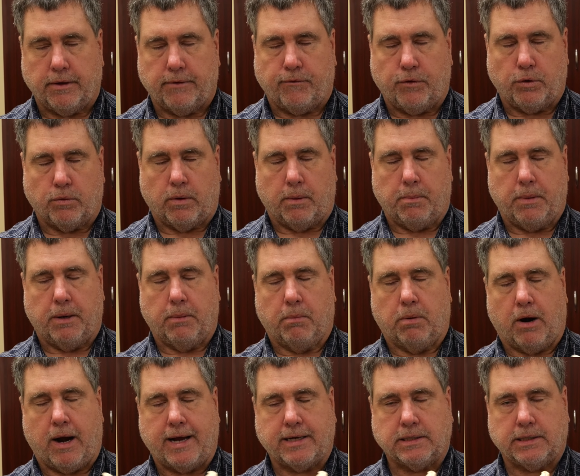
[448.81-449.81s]
If you
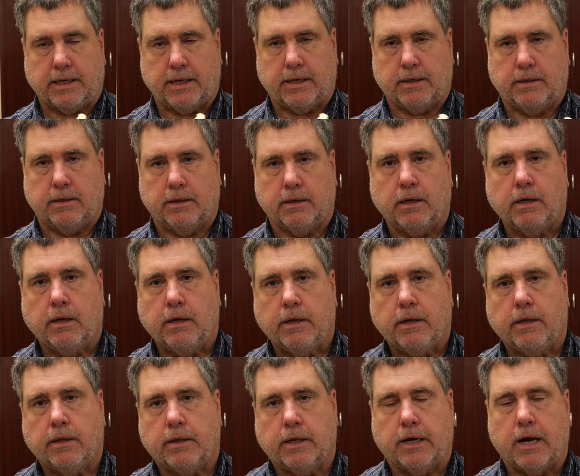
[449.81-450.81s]
remember, I said
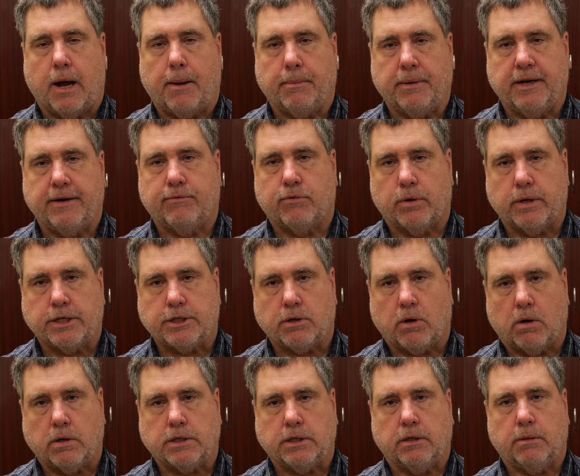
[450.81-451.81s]
that omnivory
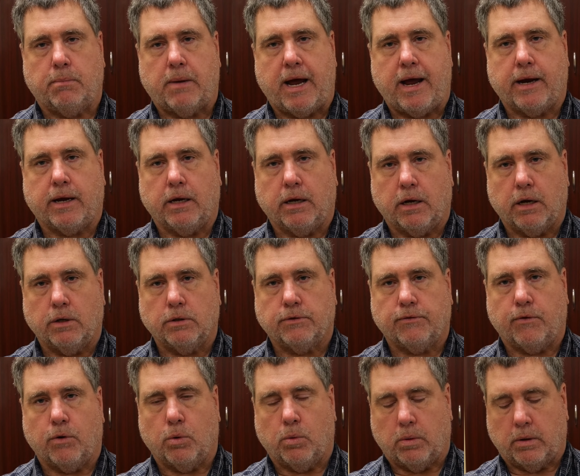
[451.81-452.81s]
starts in the back and goes
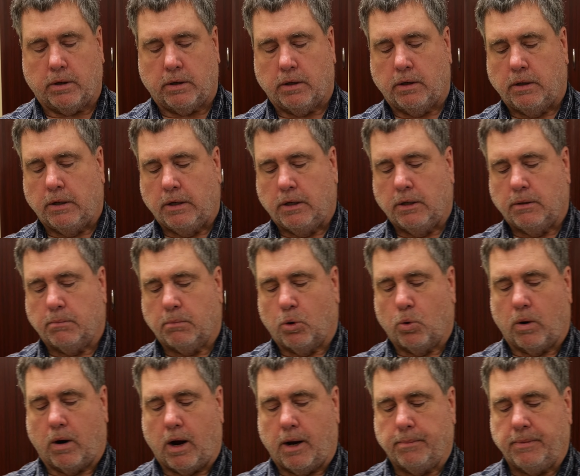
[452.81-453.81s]
forward. The
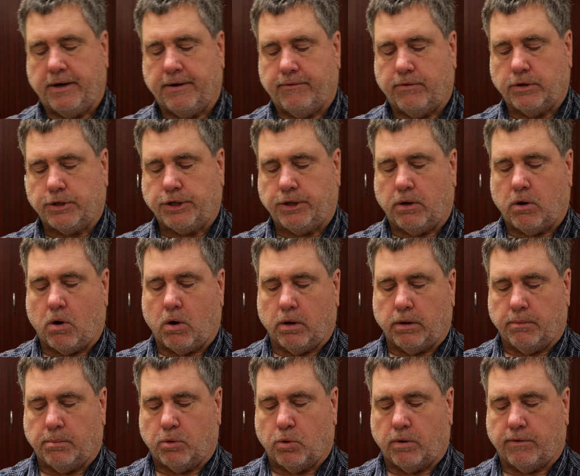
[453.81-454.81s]
more omnivorous you are,
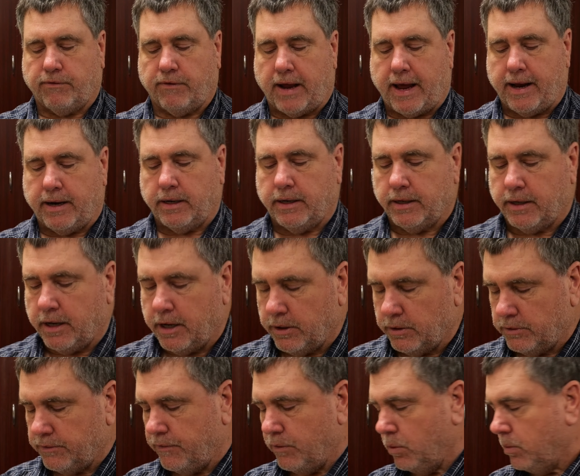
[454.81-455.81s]
the more flattened it
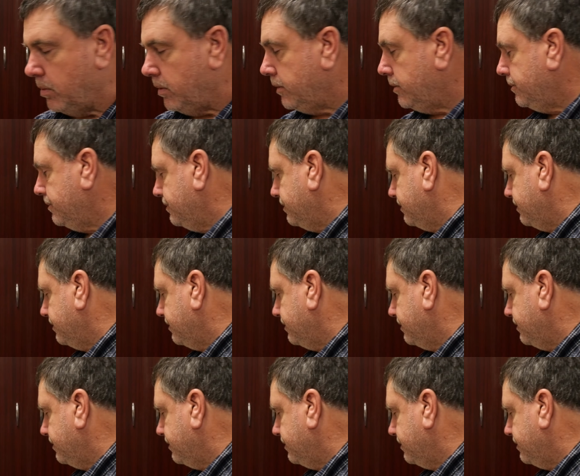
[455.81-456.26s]
goes forward.